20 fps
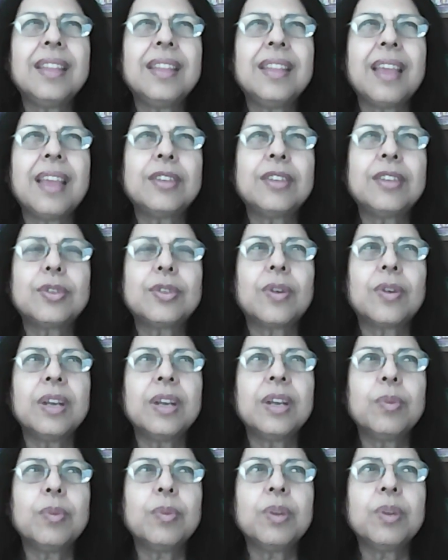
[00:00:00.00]
their
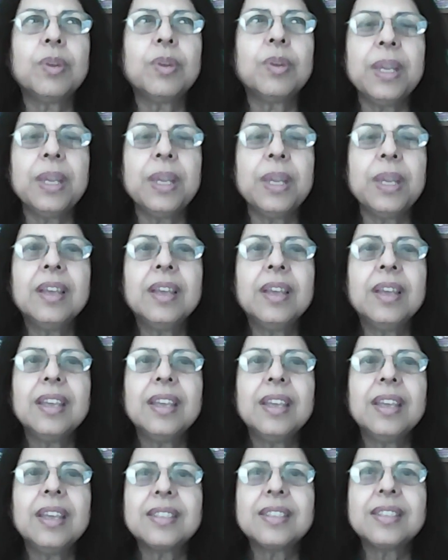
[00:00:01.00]
story would be
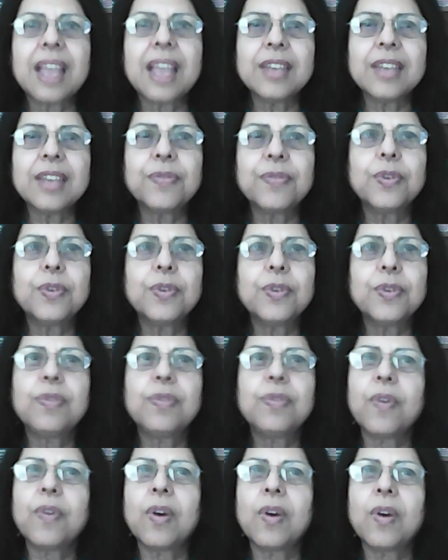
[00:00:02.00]
insightful
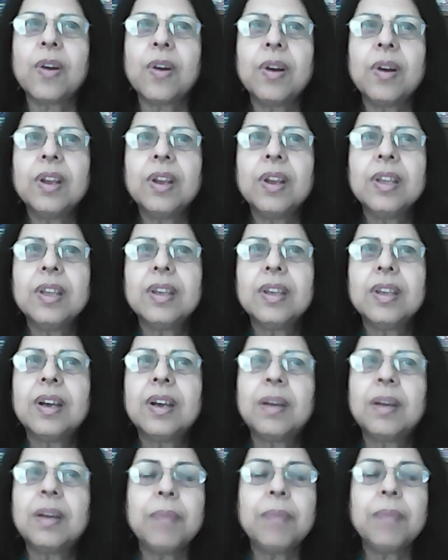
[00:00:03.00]
for
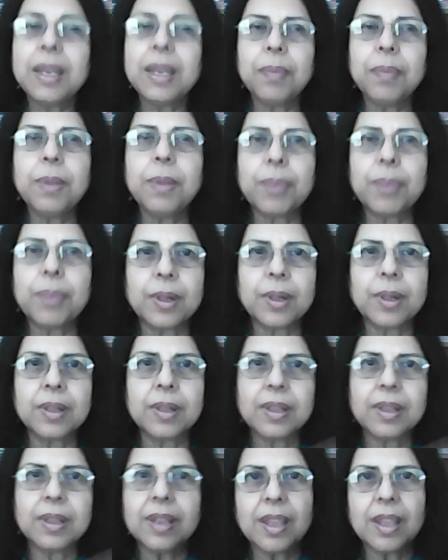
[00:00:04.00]
many
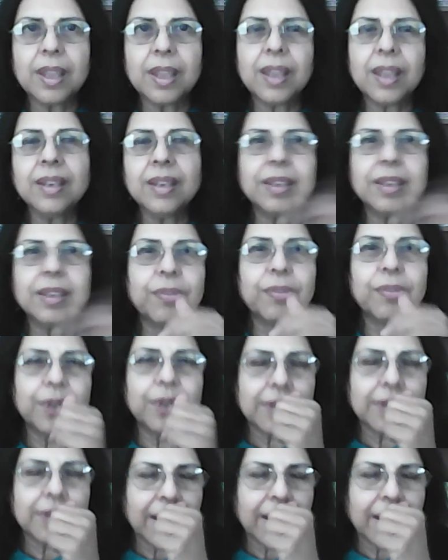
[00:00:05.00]
people in
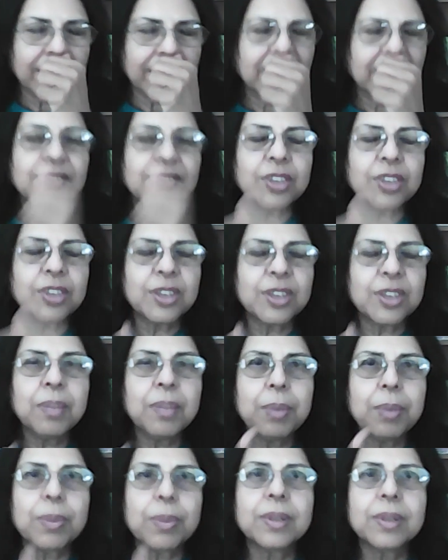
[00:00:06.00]
different areas, certainly
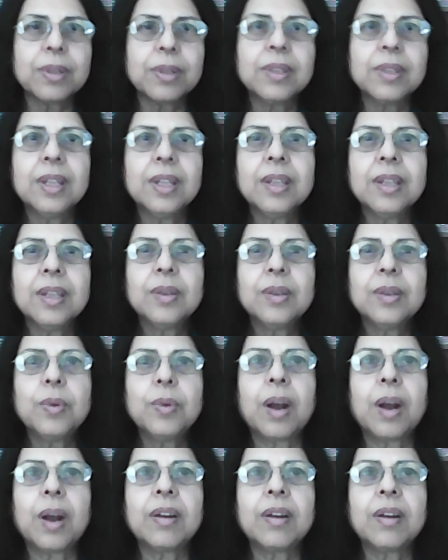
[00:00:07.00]
people
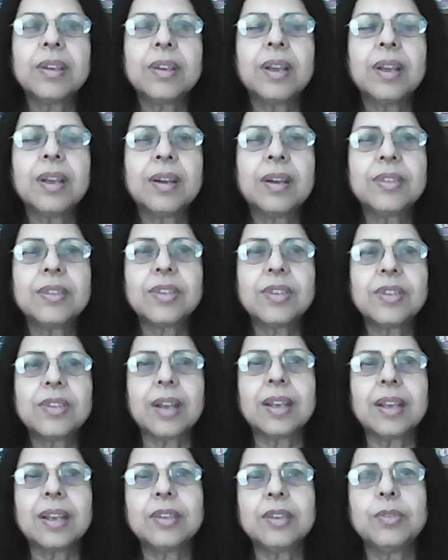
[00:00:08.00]
who are
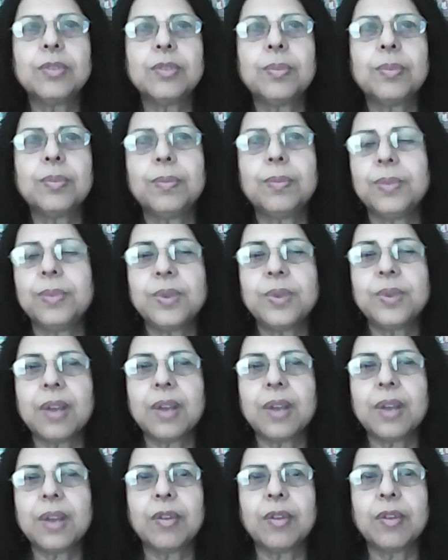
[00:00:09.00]
struggling to
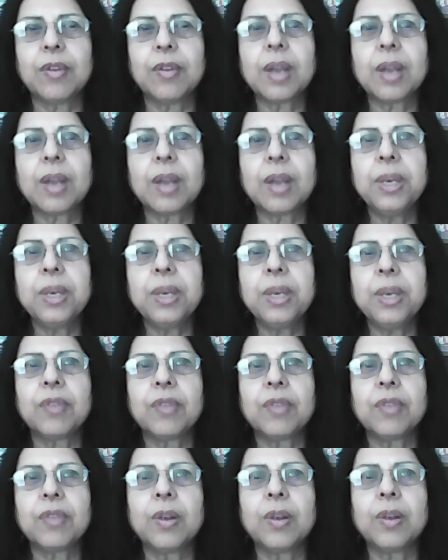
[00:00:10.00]
start their own company or
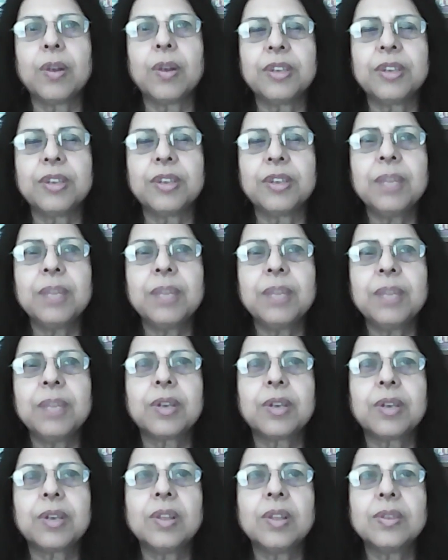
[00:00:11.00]
follow a dream,
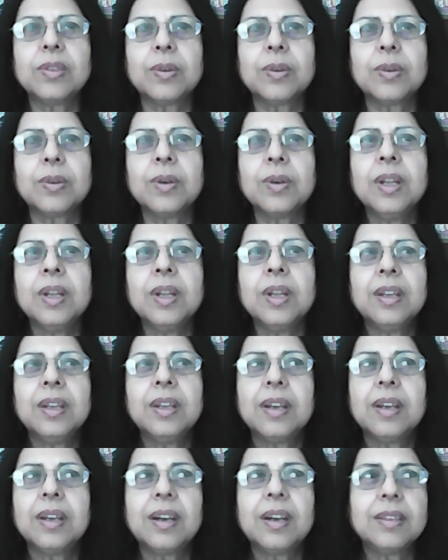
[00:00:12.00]
but also
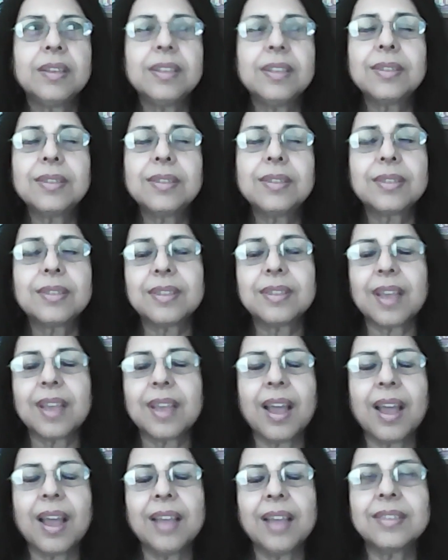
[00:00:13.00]
just
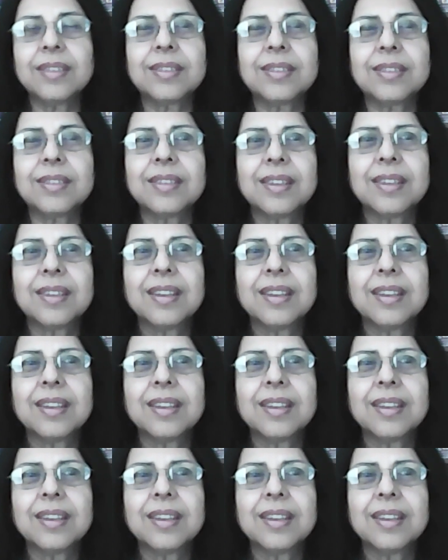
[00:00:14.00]
as